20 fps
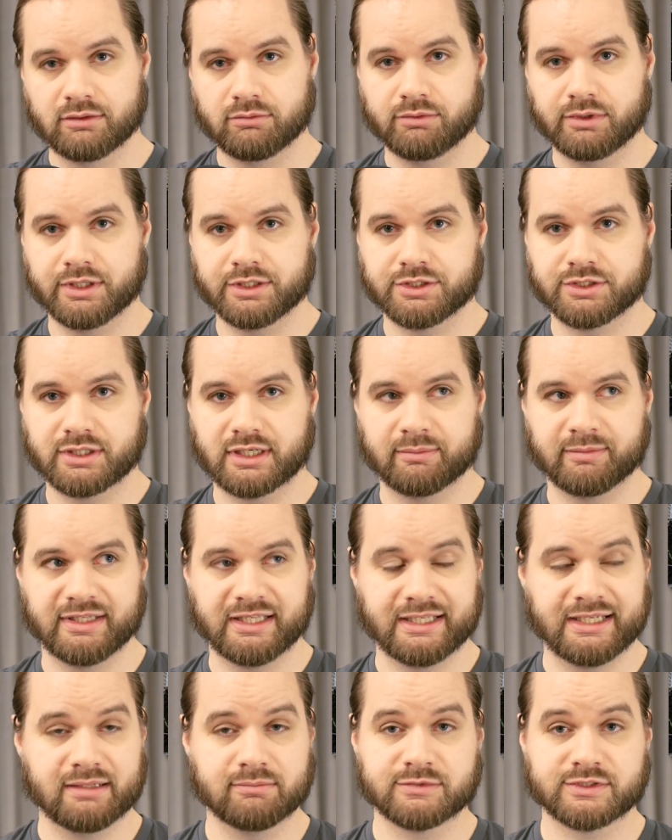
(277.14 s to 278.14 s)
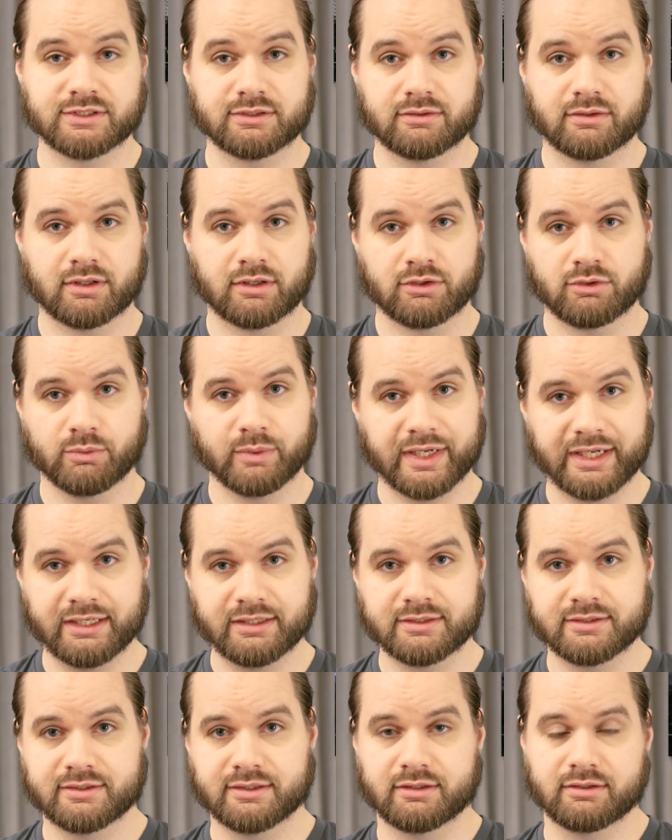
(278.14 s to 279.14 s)
Which, I mean, the games are
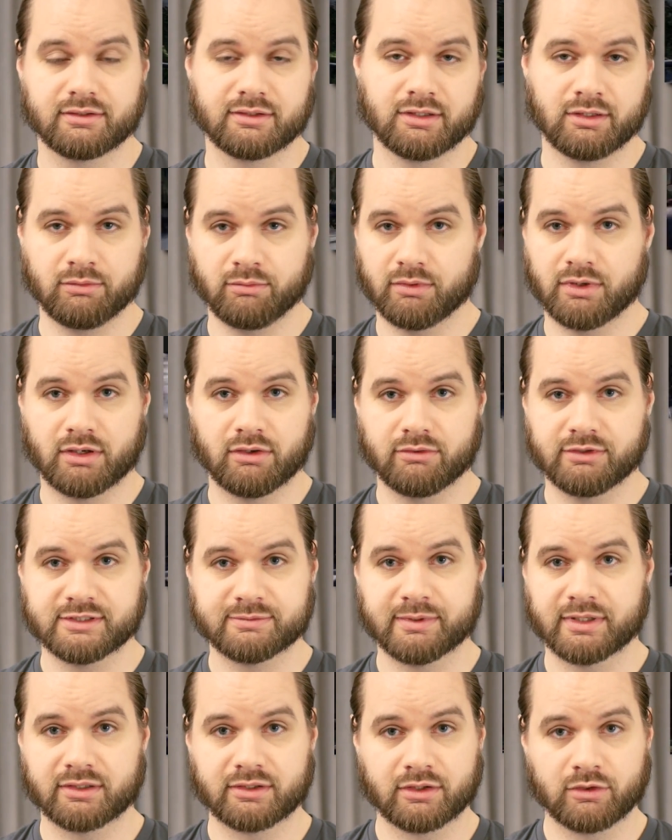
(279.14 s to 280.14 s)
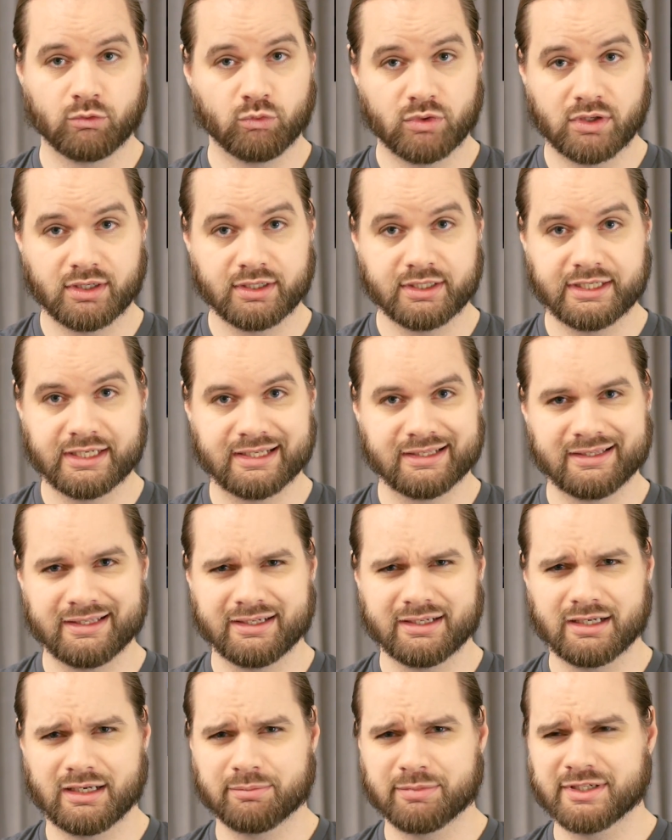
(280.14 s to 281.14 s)
great. They're always been a little wonky. I
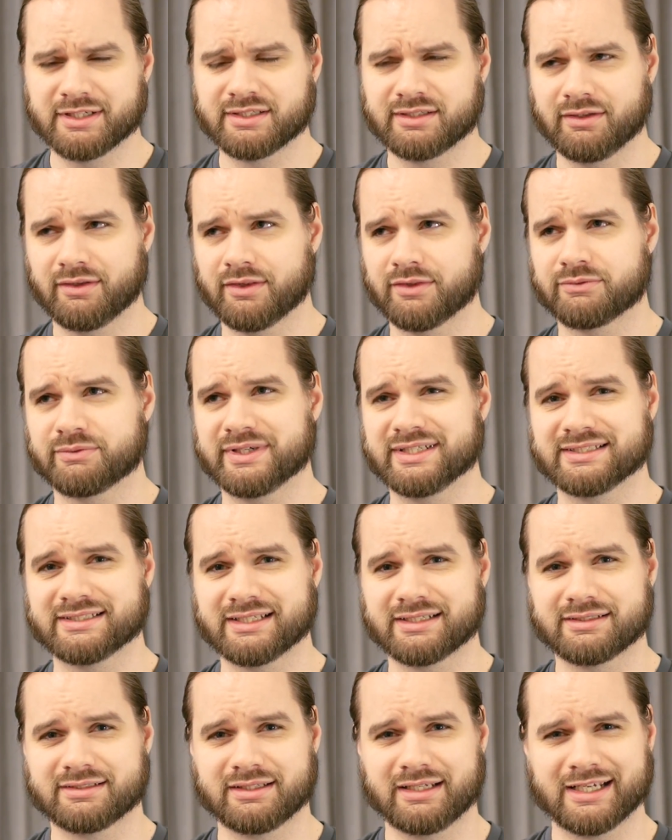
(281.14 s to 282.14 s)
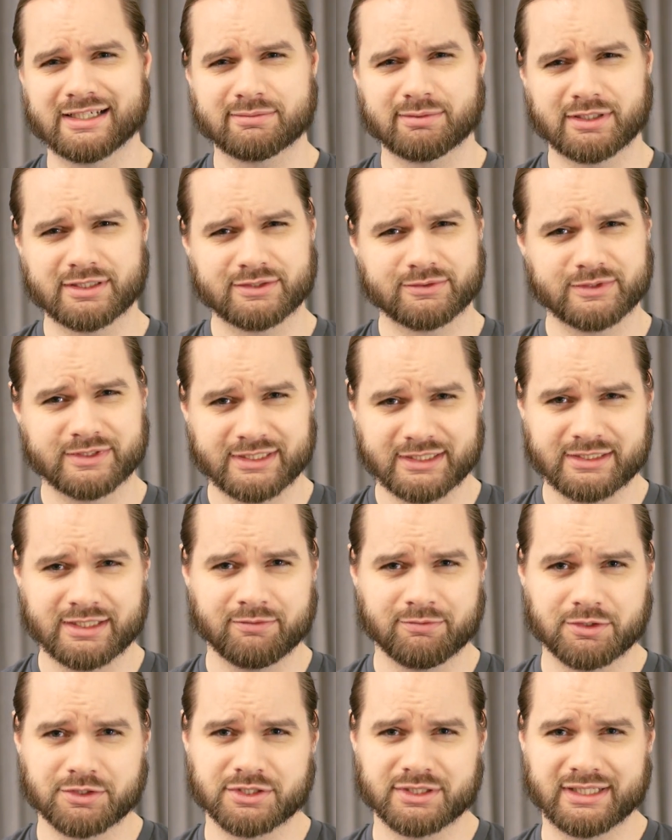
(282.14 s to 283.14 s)
think up until the Xbox 360
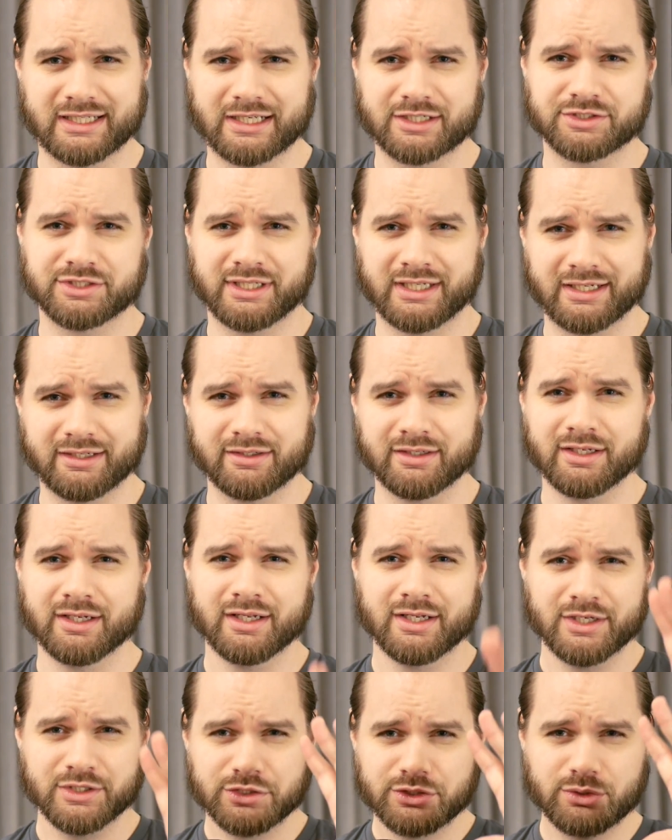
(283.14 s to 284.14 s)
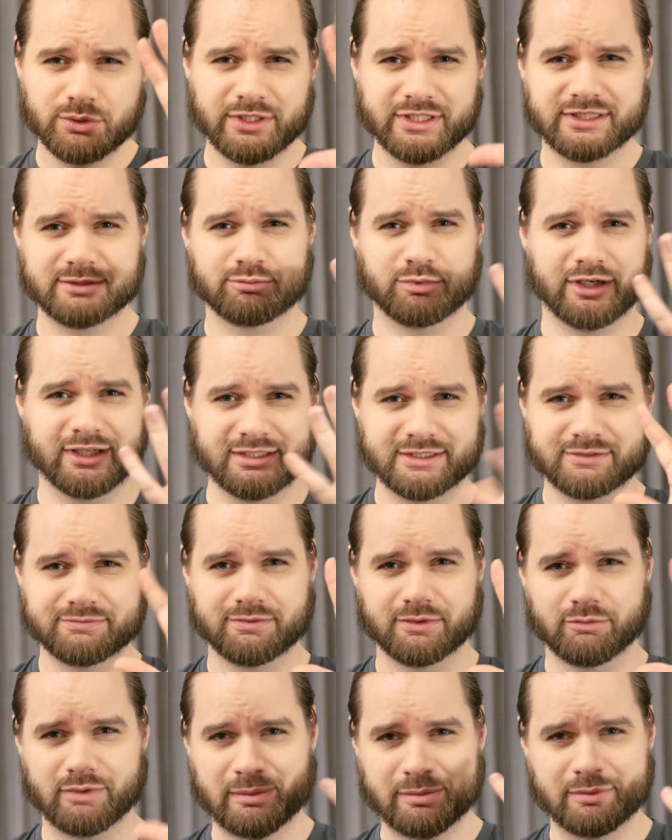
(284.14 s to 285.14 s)
version, they actually had 2D sprites
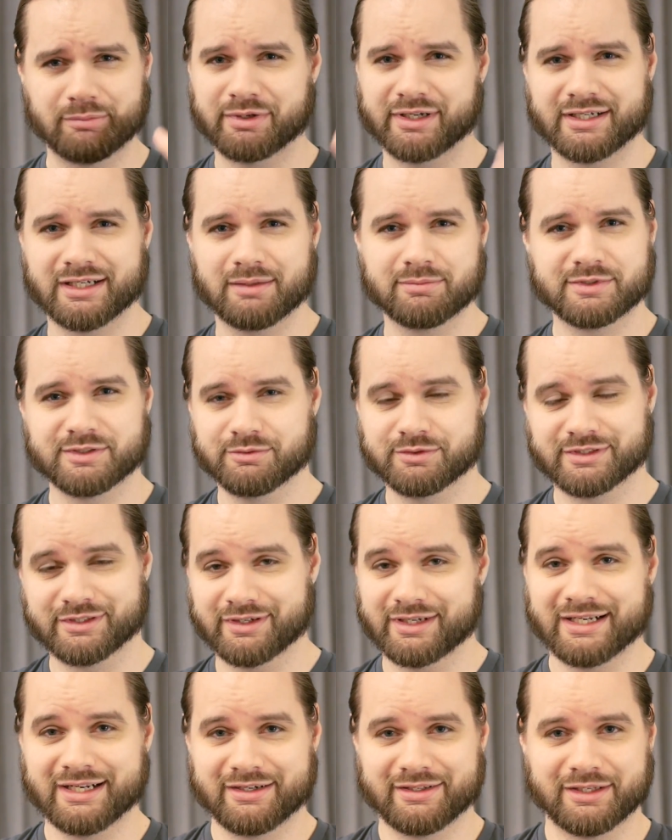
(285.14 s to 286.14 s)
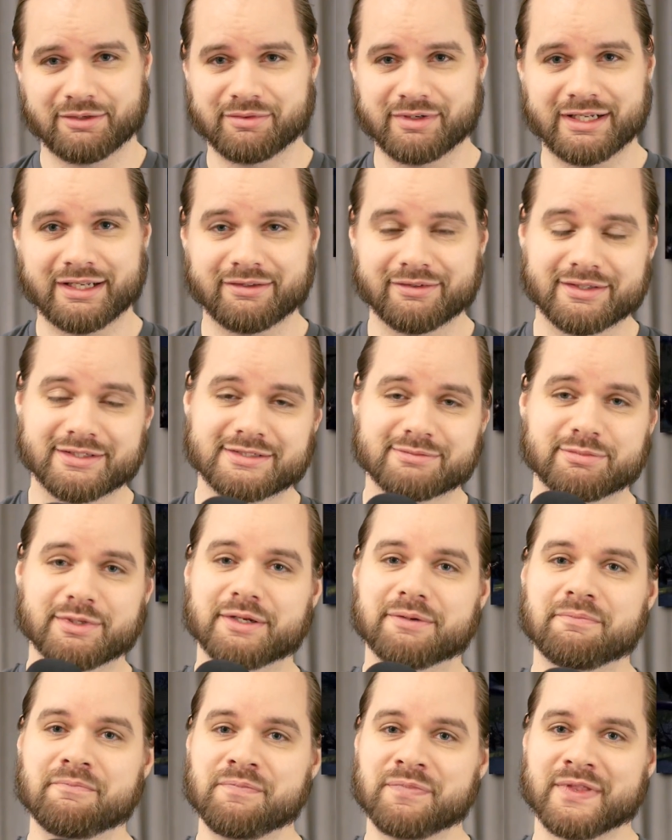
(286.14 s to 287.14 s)
for weapon pickups. It was kind of like ridiculous,
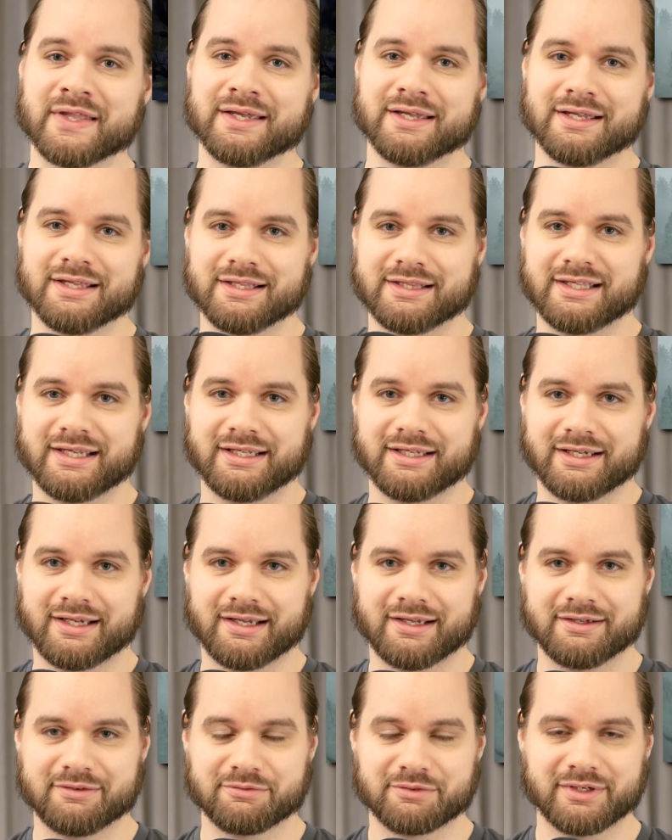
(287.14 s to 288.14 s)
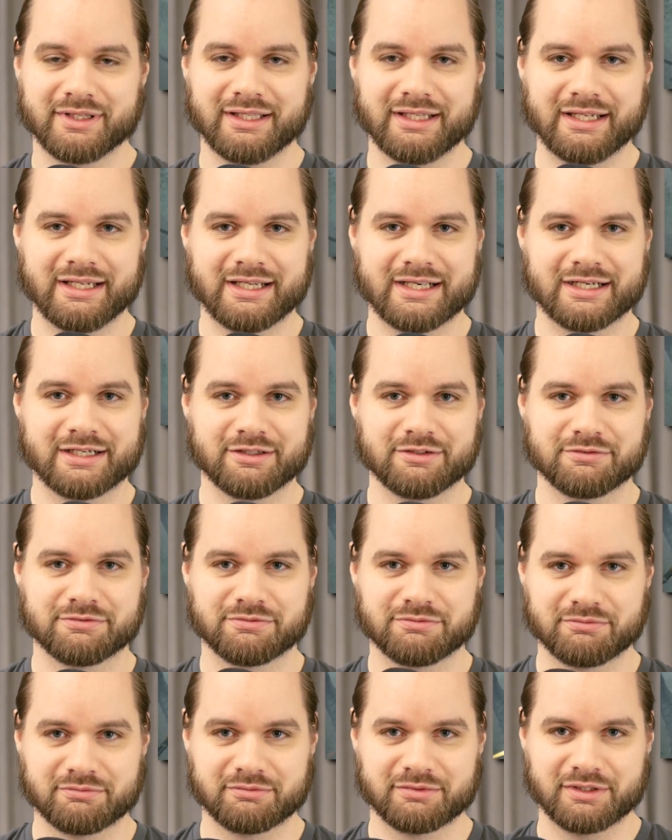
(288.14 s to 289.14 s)
but they really kind
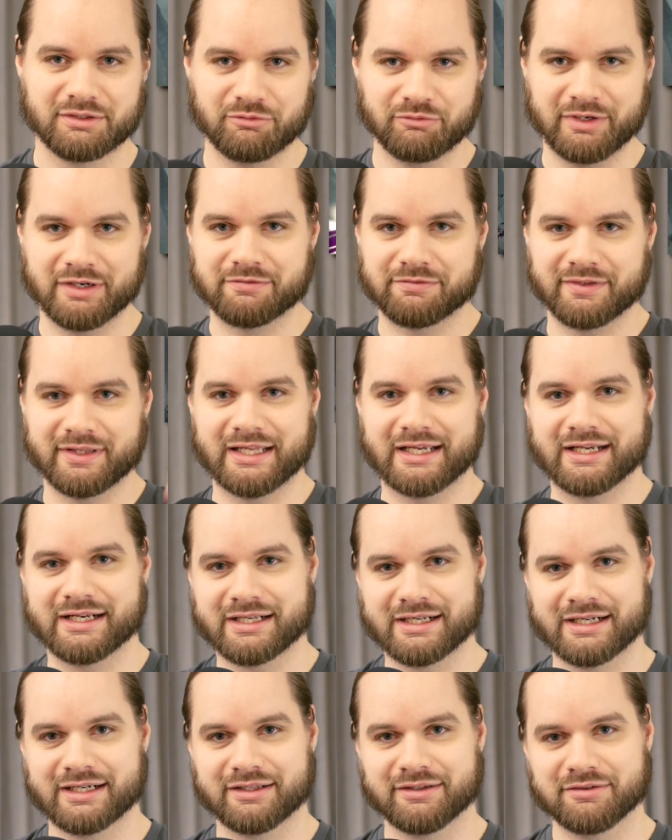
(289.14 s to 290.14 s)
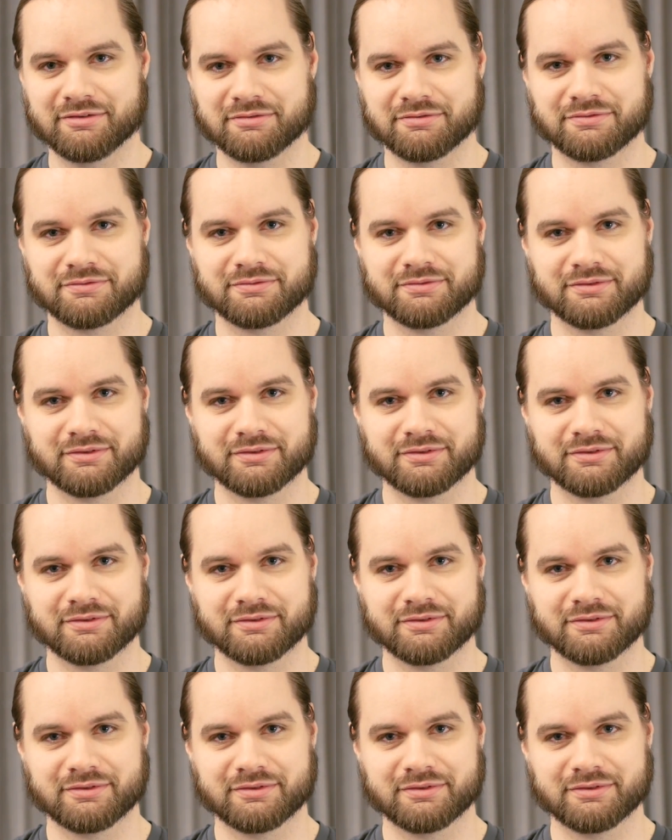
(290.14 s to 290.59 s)
of went for that kind of,